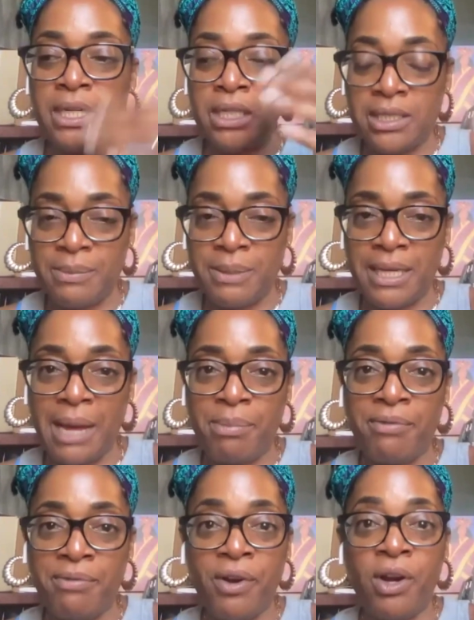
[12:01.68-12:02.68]
but it is something I
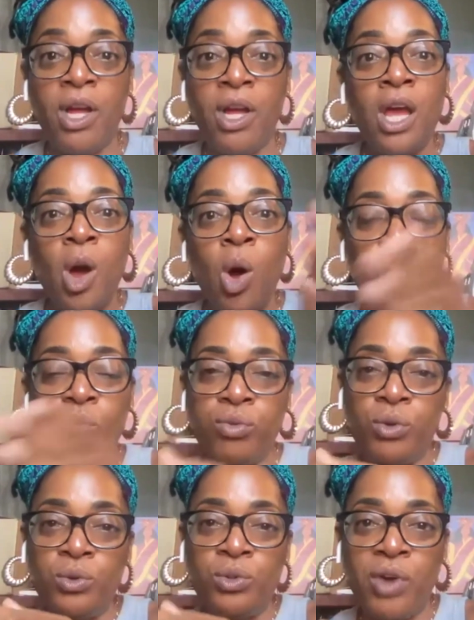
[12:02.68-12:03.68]
prefer, whole
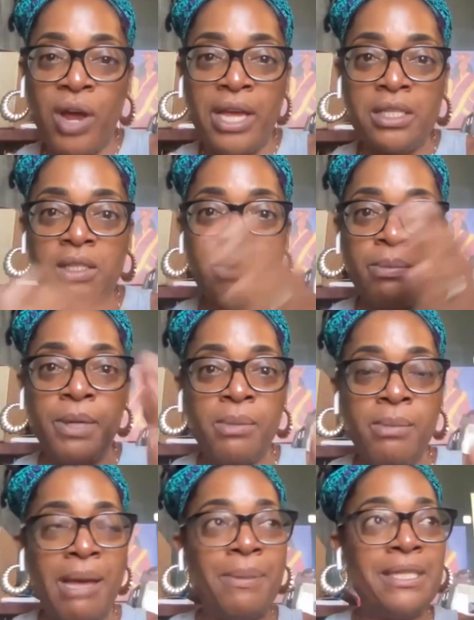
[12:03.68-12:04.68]
foods, right? So the meal
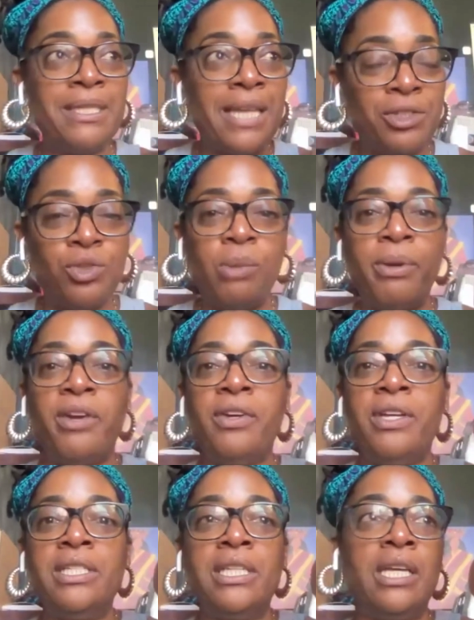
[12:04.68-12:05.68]
might be sliced
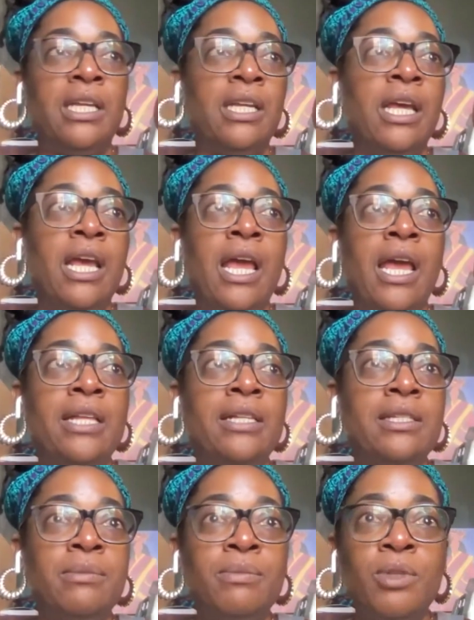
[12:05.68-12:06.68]
strawberries and
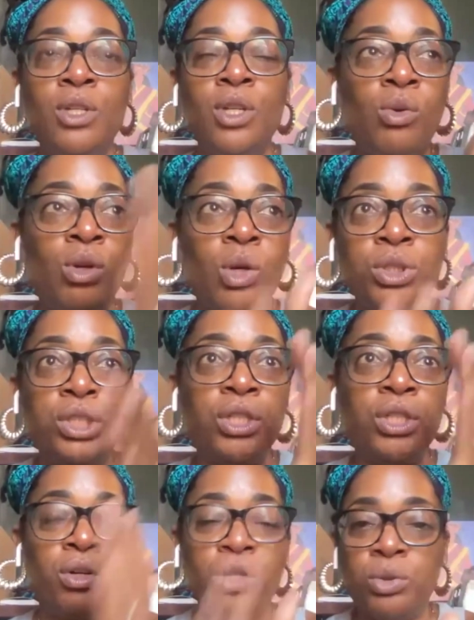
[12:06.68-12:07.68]
some, low
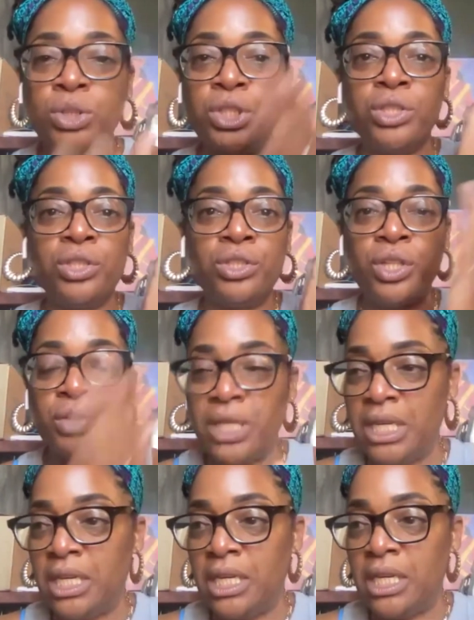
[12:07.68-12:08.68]
sugar or no sugar
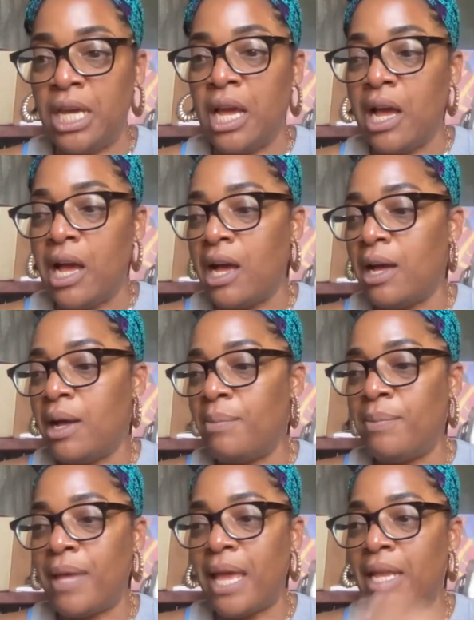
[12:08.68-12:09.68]
turkey.
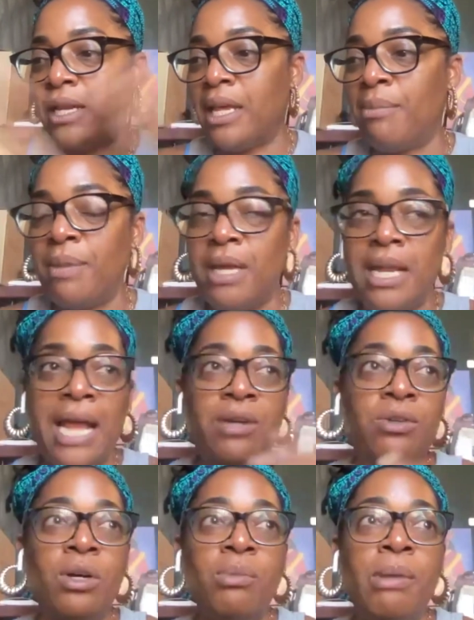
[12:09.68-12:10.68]
And I
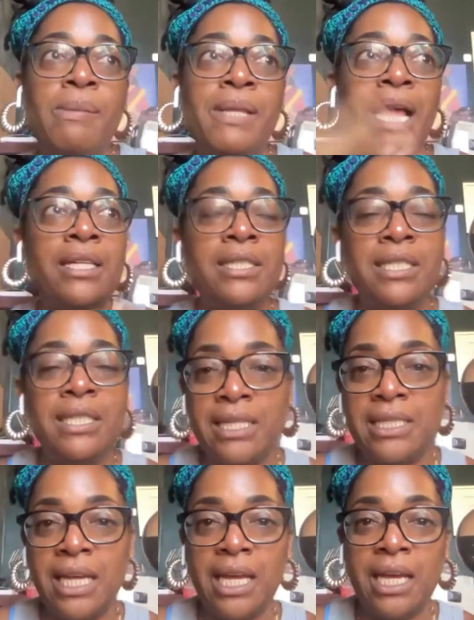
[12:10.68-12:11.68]
don't know, maybe like a
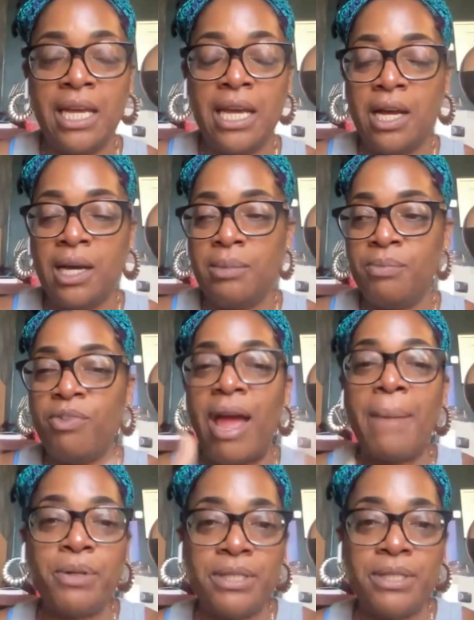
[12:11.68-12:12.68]
CHA
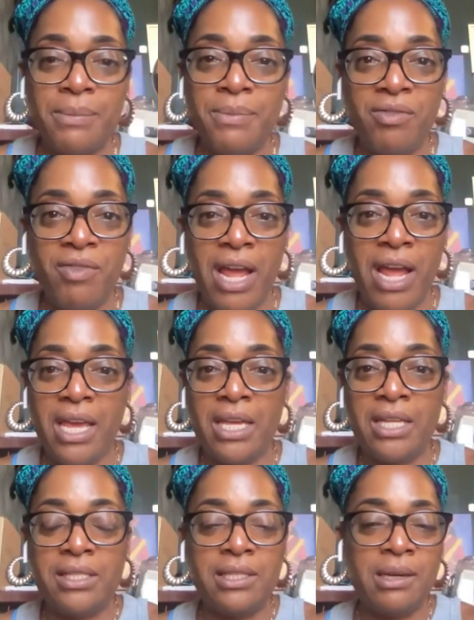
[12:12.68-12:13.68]
wrap or something, right?
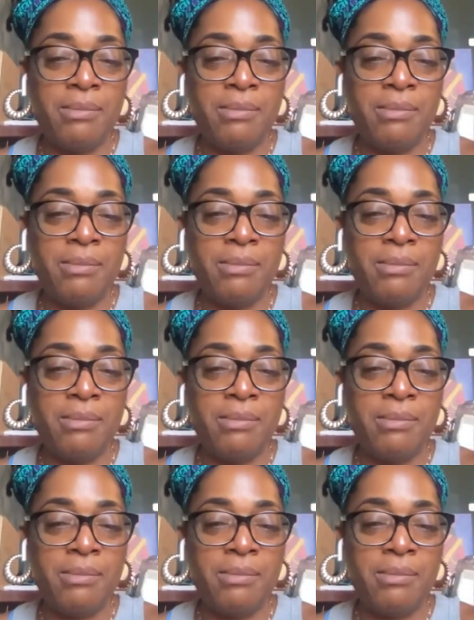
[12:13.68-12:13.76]
And